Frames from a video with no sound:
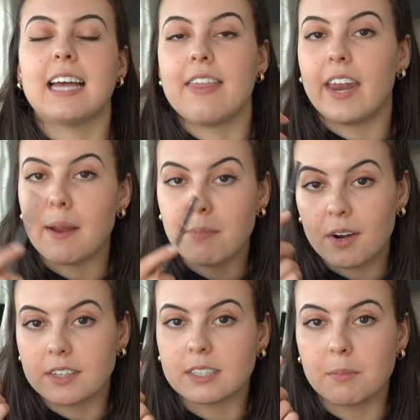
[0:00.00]
And then I put
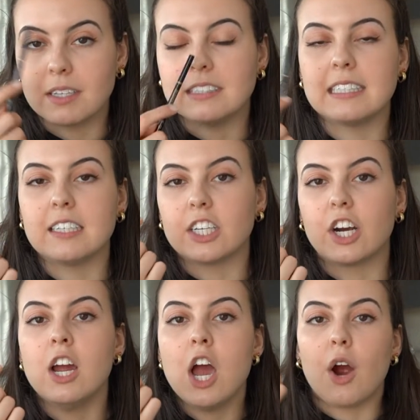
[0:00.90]
on some
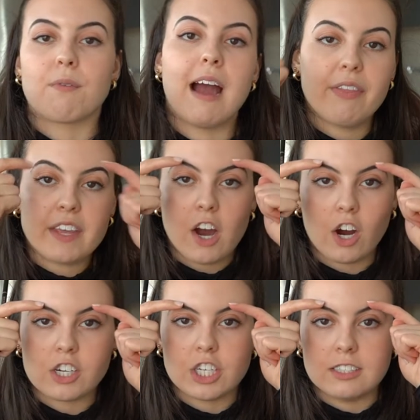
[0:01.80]
concealer around the
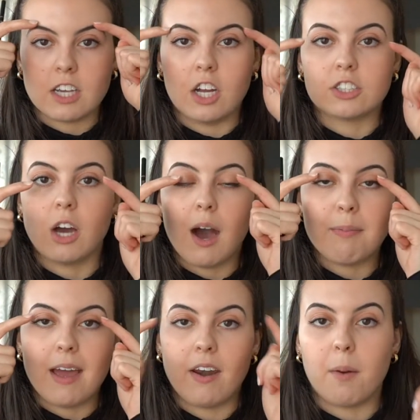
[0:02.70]
arches on
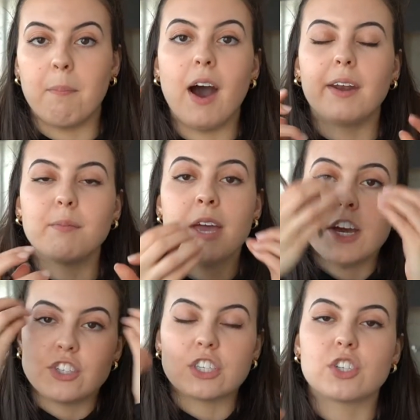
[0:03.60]
top and on bottom,
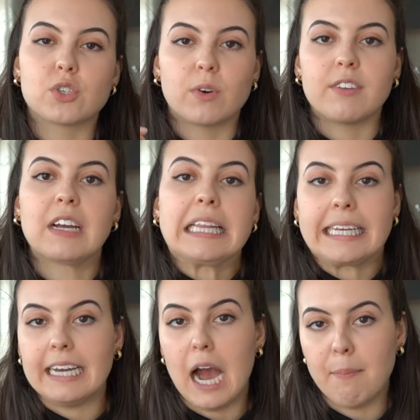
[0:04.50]
just to sort of
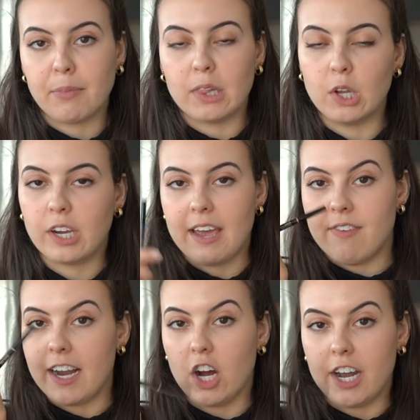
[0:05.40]
clean up the look if
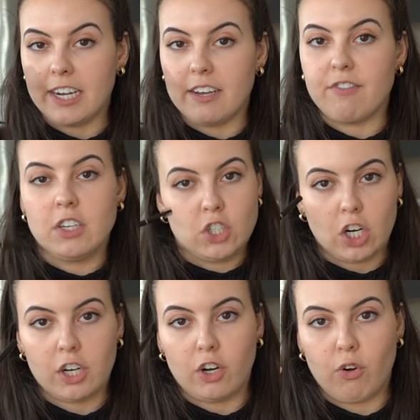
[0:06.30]
I got any of the
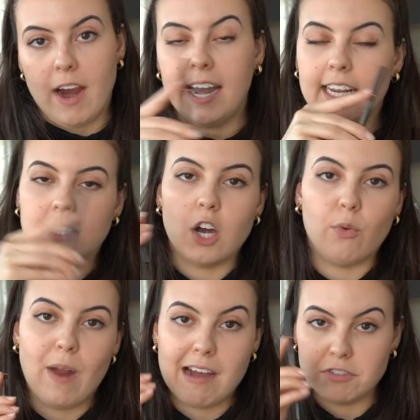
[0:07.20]
dark granite
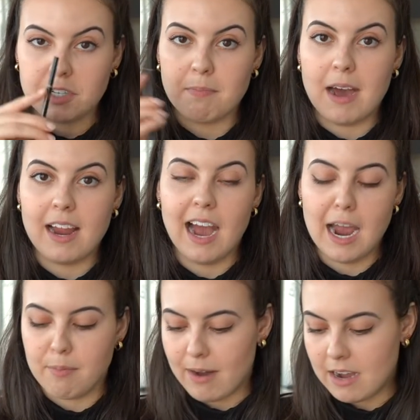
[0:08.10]
around my
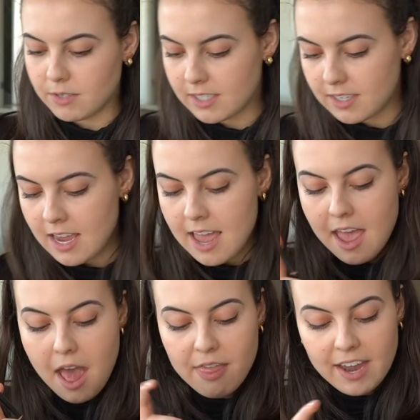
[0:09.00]
eyebrows.
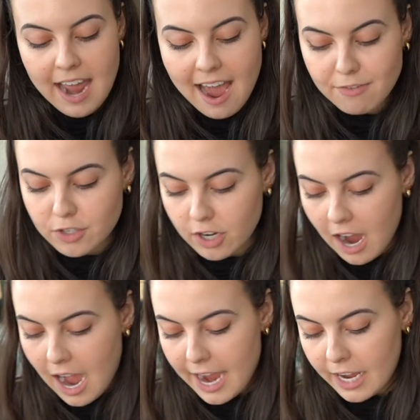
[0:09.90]
Then after
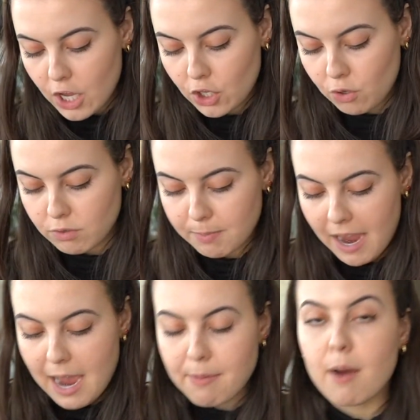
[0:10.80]
I use
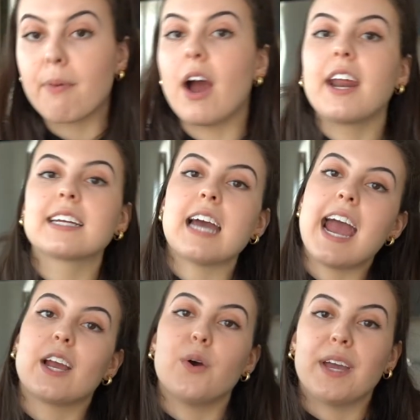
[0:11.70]
my eyebrow product,
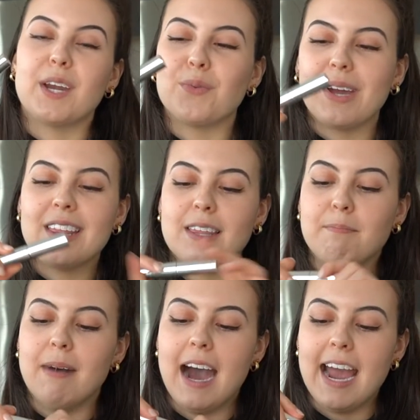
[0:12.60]
I go in with
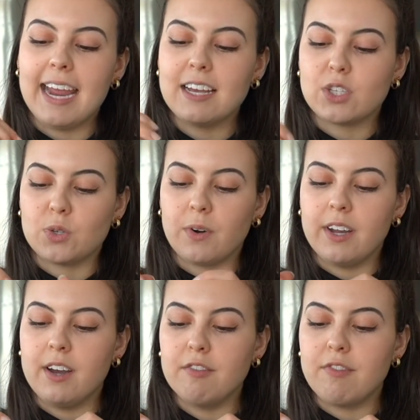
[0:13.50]
my sort
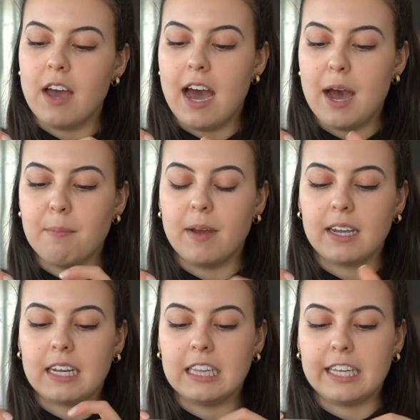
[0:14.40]
of
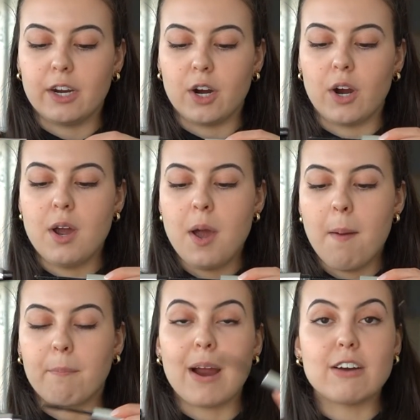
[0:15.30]
clear
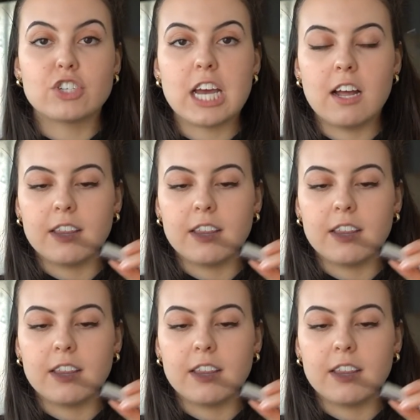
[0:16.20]
brow gel.